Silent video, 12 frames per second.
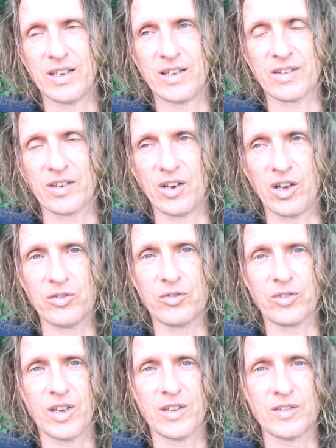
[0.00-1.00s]
It's
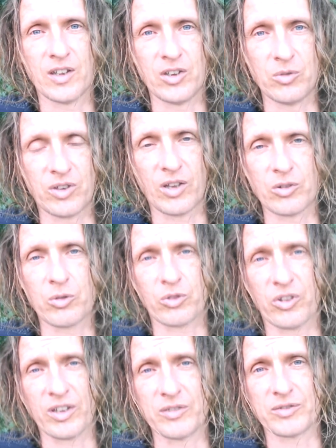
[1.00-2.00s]
enough that you tell
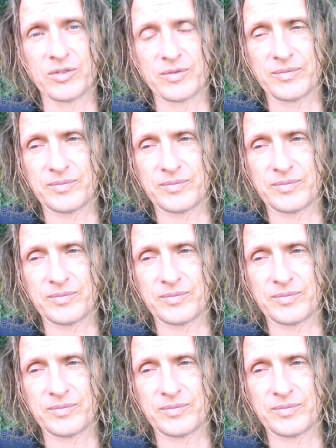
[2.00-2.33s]
yourself.